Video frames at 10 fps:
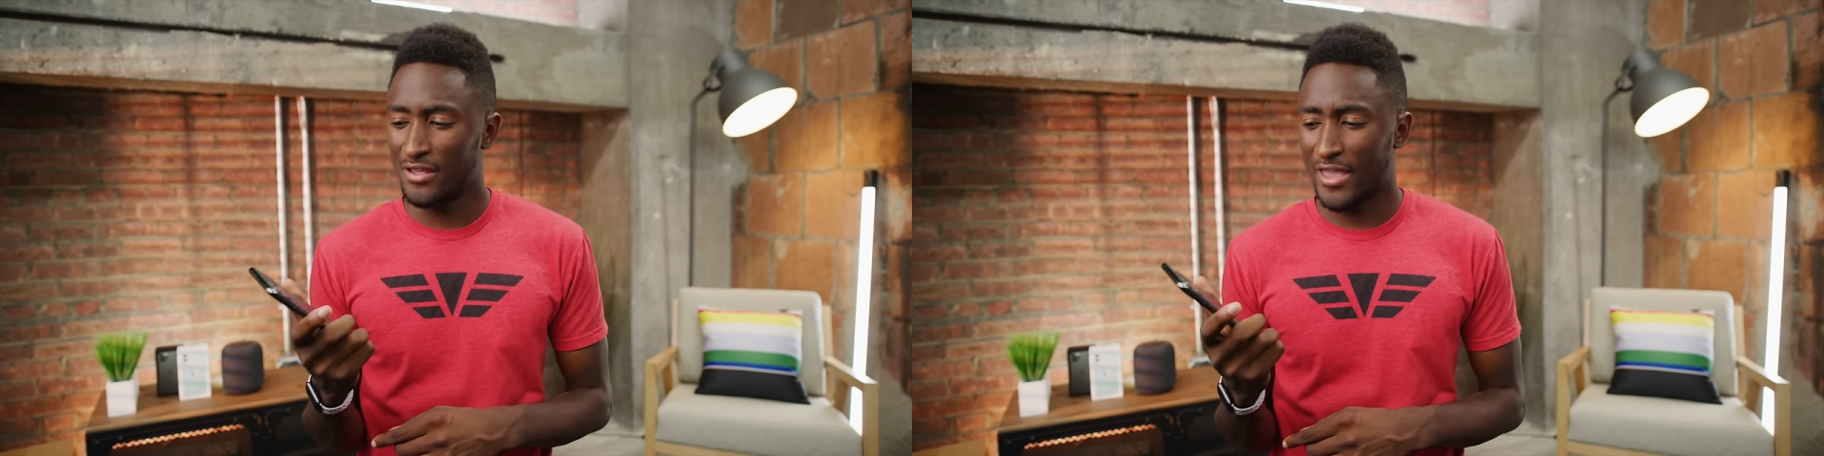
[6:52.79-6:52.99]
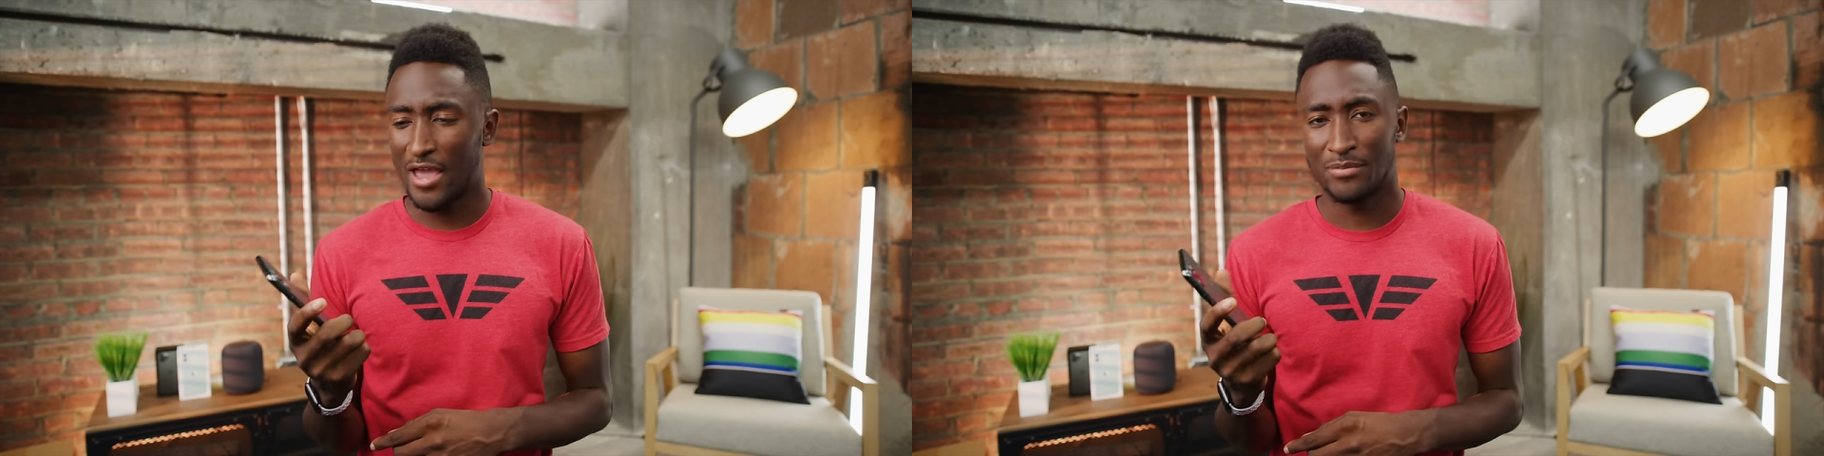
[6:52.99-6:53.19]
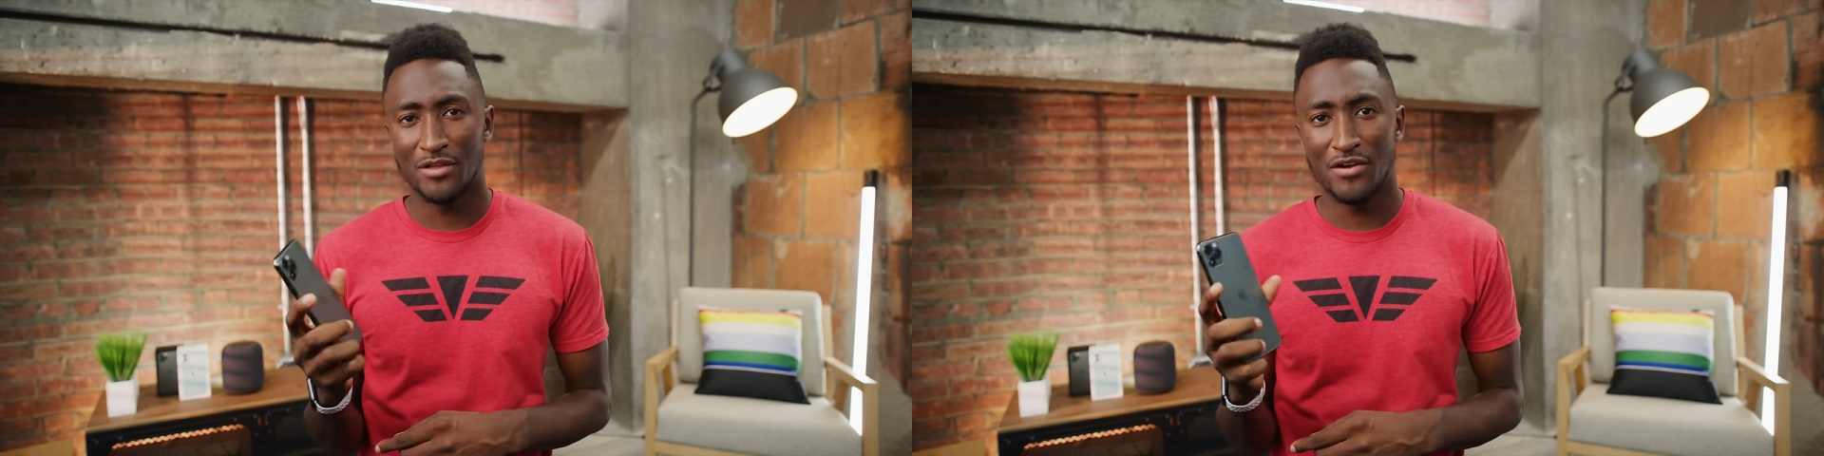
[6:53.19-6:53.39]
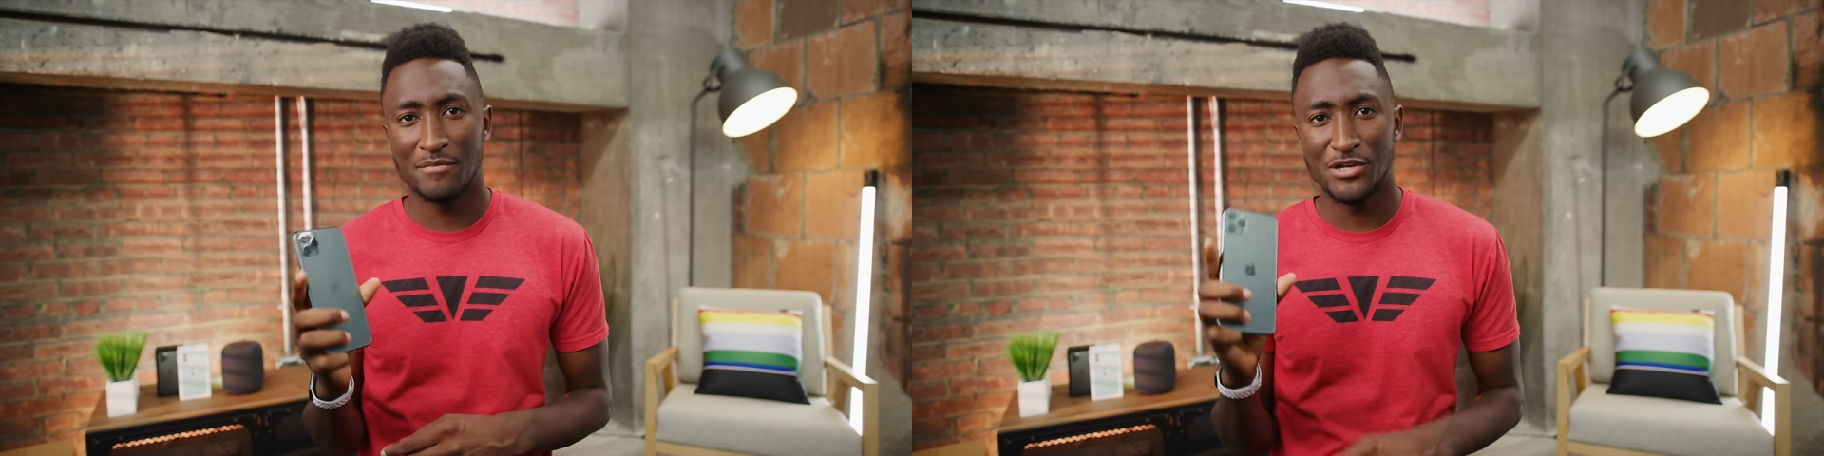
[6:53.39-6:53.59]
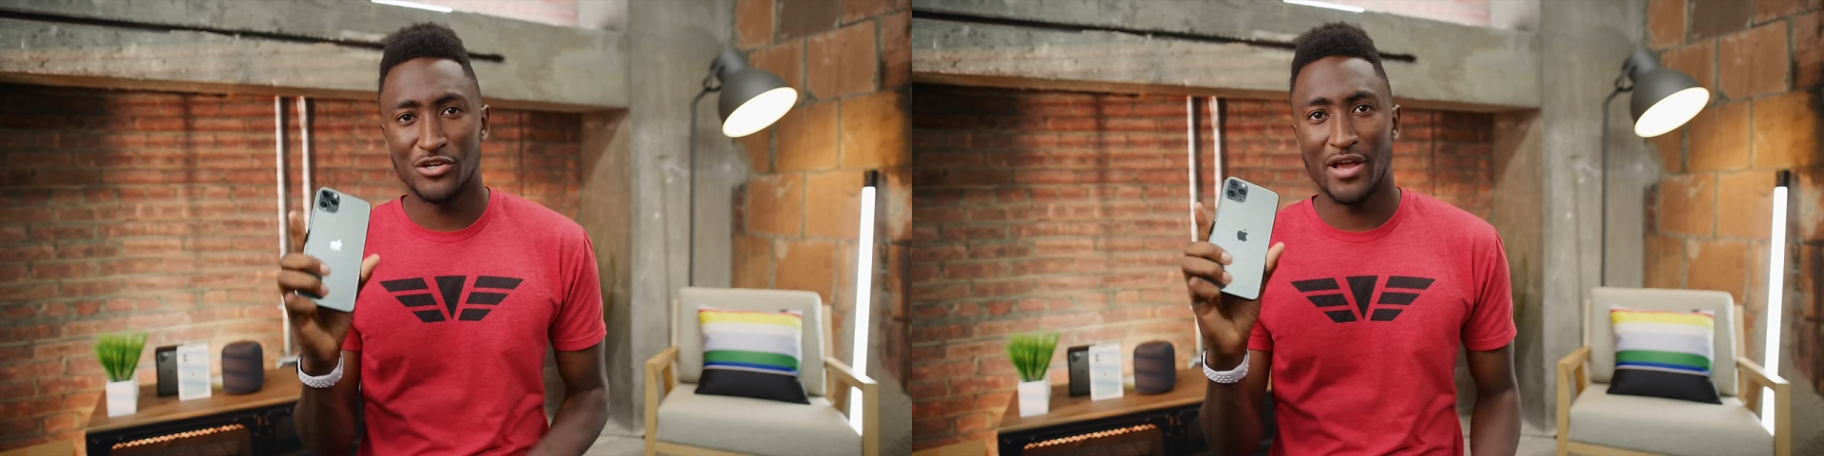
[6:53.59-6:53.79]
can't believe I
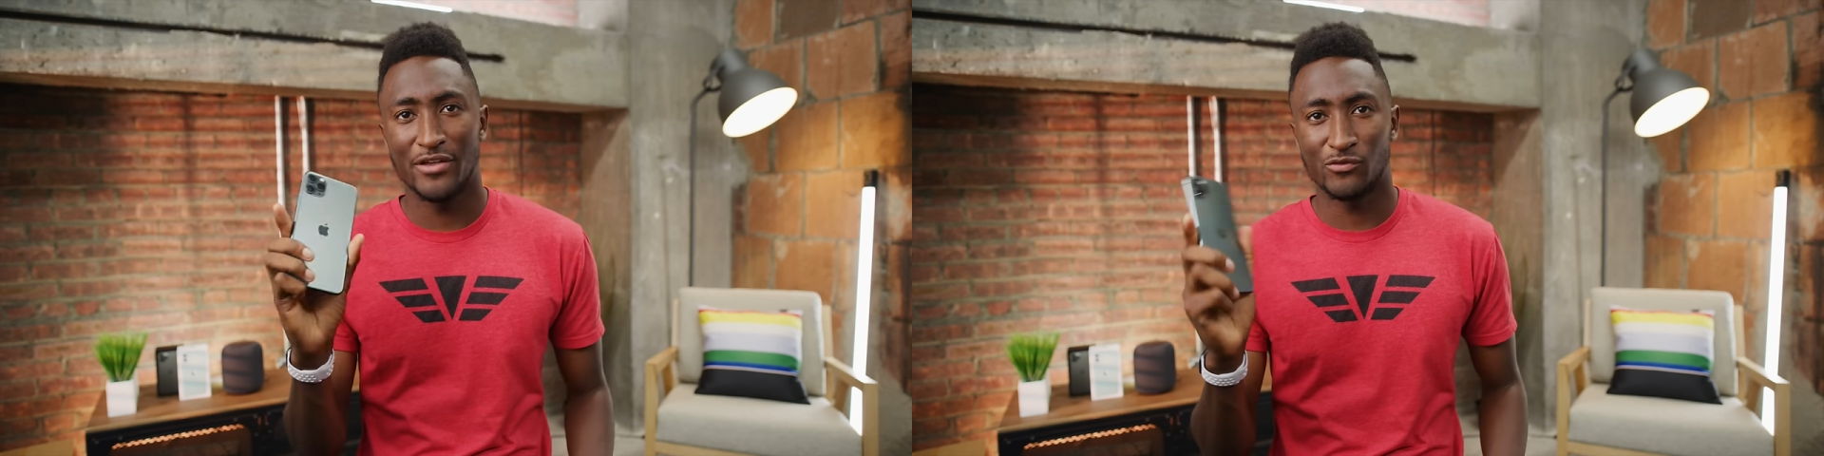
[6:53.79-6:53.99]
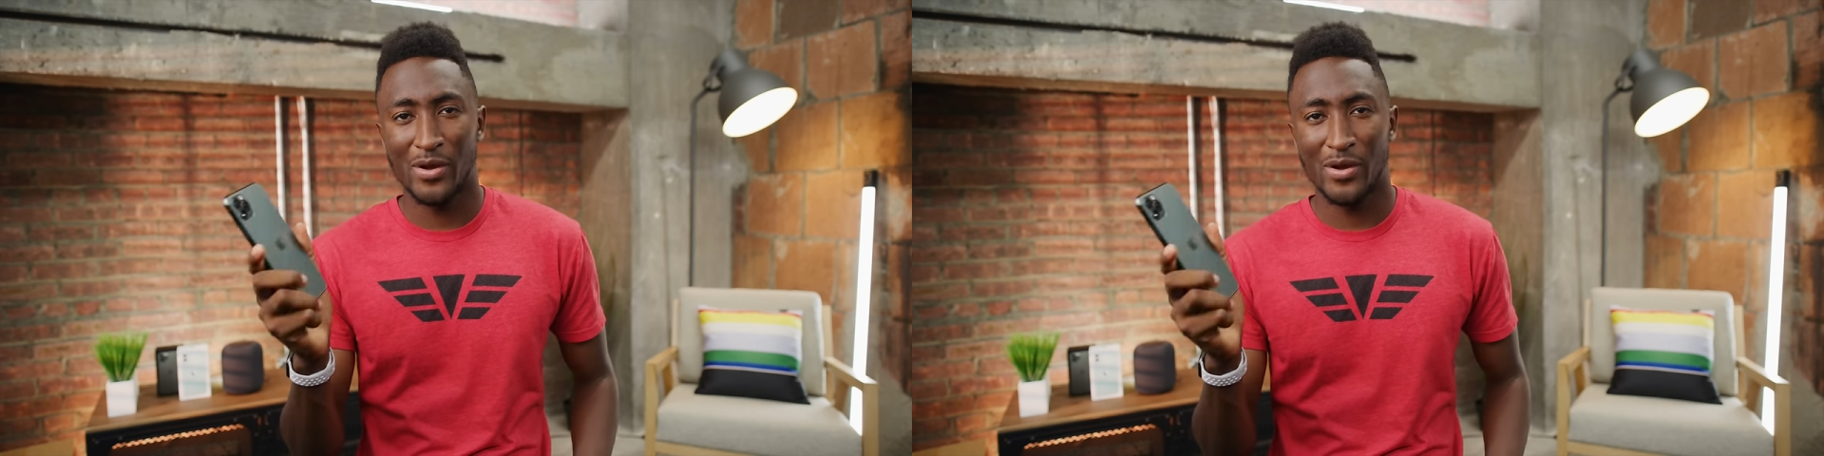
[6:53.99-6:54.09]
made you guys